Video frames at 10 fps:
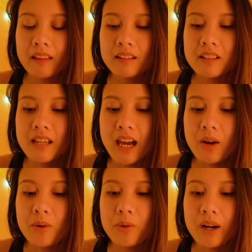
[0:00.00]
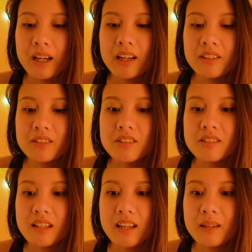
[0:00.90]
now I
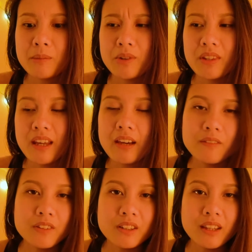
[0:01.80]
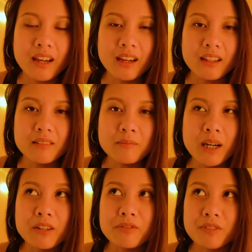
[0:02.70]
understand more than ever that
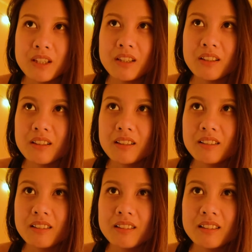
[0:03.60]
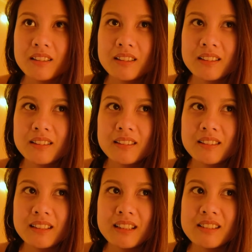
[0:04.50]
my fear
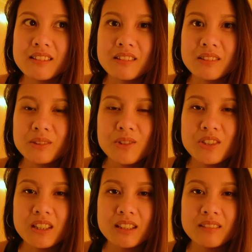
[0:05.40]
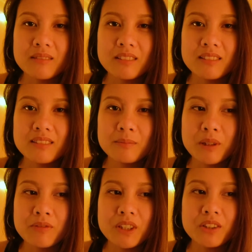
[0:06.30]
is an illusion.
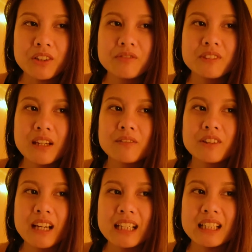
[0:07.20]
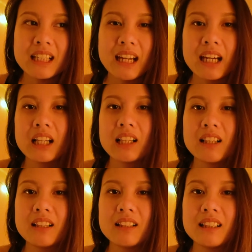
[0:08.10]
My fear of never-ending hell,